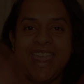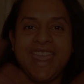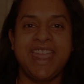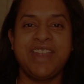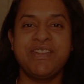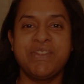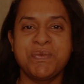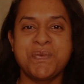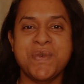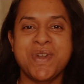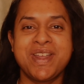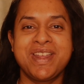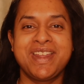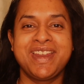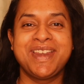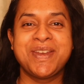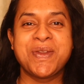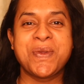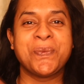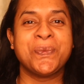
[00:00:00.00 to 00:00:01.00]
Hey
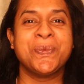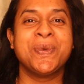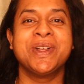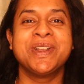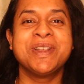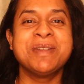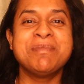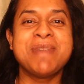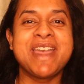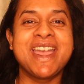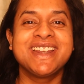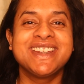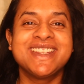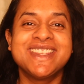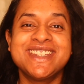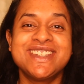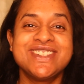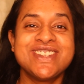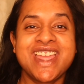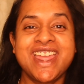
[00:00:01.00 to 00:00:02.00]
everyone, welcome back to
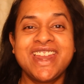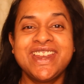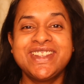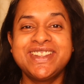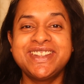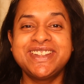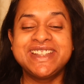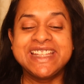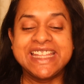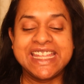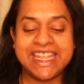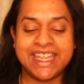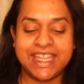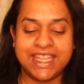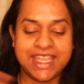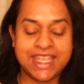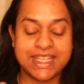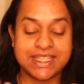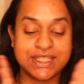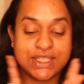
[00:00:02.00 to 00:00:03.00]
the channel.
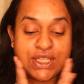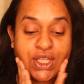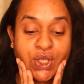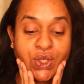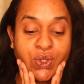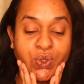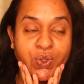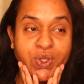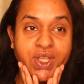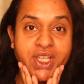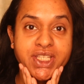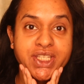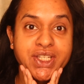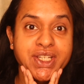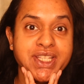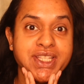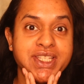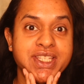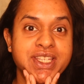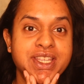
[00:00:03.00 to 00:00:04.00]
So as you
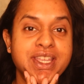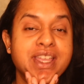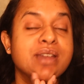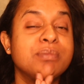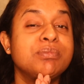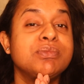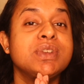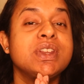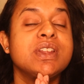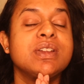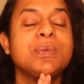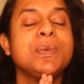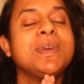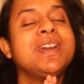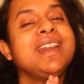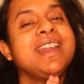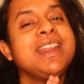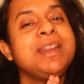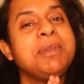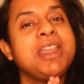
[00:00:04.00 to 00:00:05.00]
can see I'm not
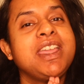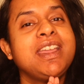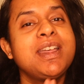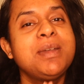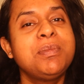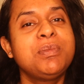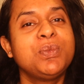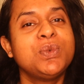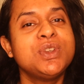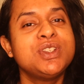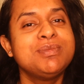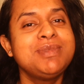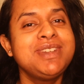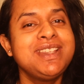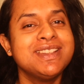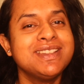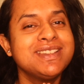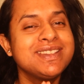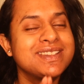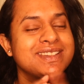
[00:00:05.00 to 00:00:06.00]
wearing any makeup which
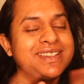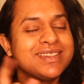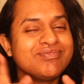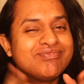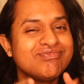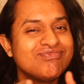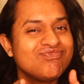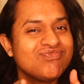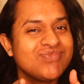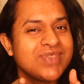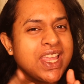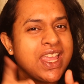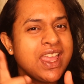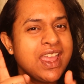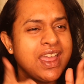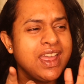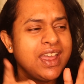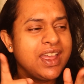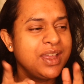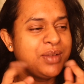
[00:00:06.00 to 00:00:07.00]
means
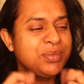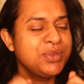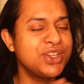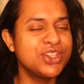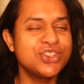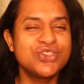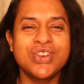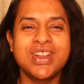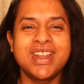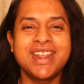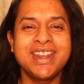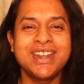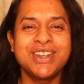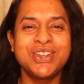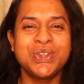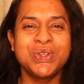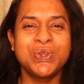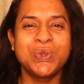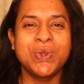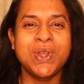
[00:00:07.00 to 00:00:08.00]
I'm gonna try
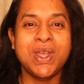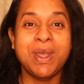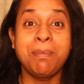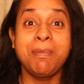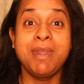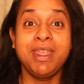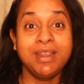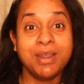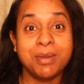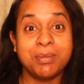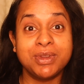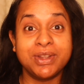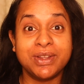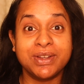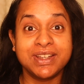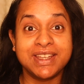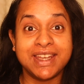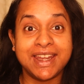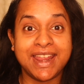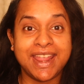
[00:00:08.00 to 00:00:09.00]
and do a makeup
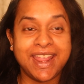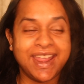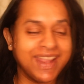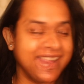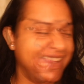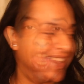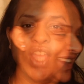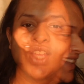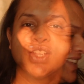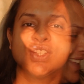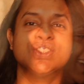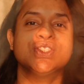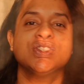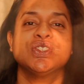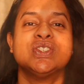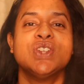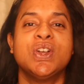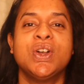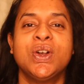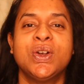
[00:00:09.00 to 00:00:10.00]
look today.
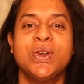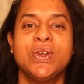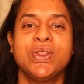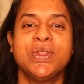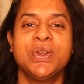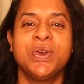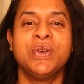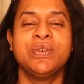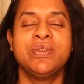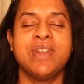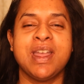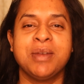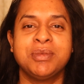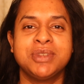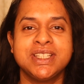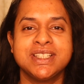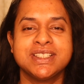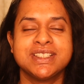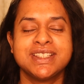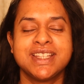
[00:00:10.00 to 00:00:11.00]
So the whole
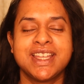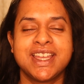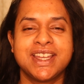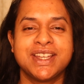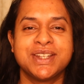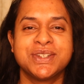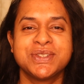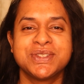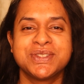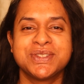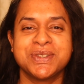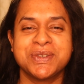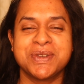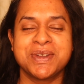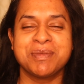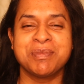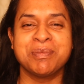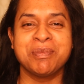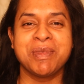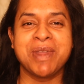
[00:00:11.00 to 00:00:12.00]
family is in the house
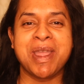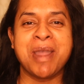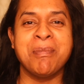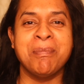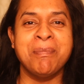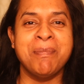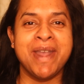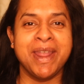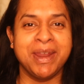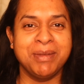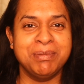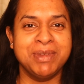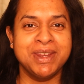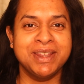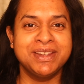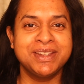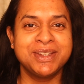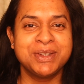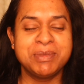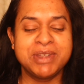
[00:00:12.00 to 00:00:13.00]
so i might be
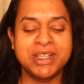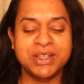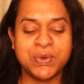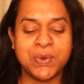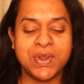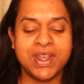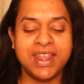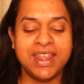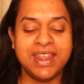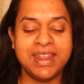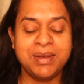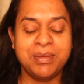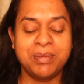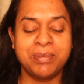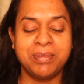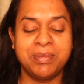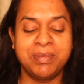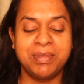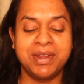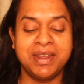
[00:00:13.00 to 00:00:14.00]
a little bit quiet
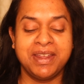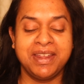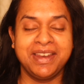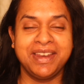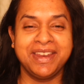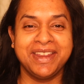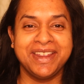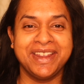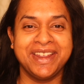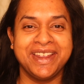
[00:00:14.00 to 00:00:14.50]
but